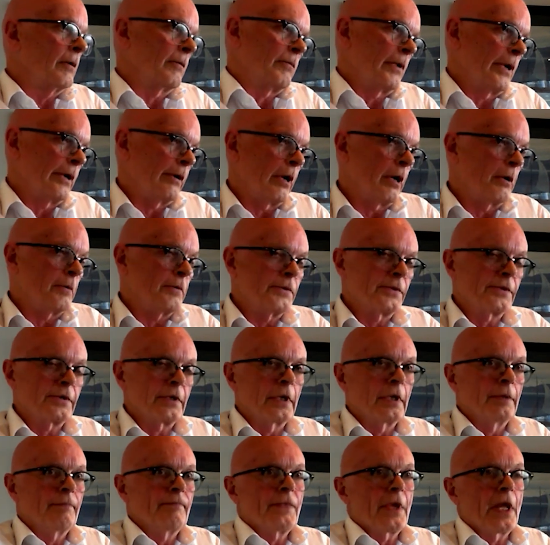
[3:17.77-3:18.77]
where I was
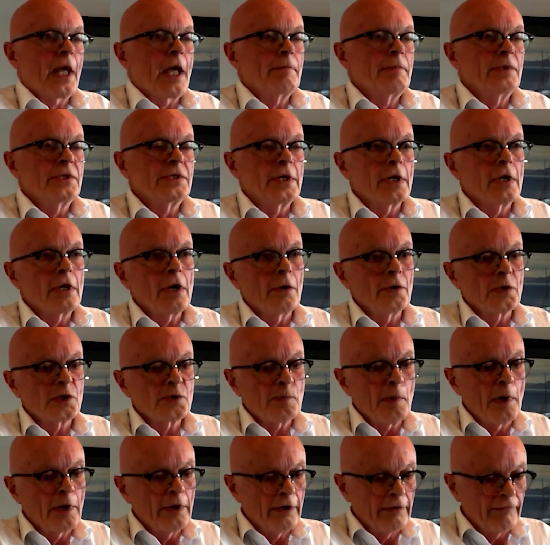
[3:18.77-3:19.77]
ABC
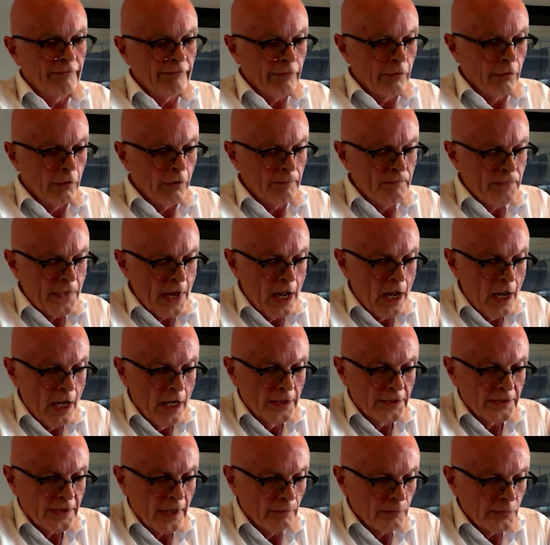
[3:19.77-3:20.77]
correspondent for
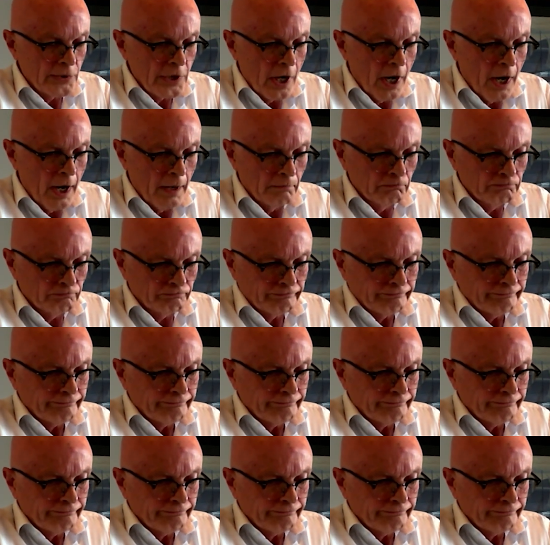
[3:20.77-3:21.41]
some time,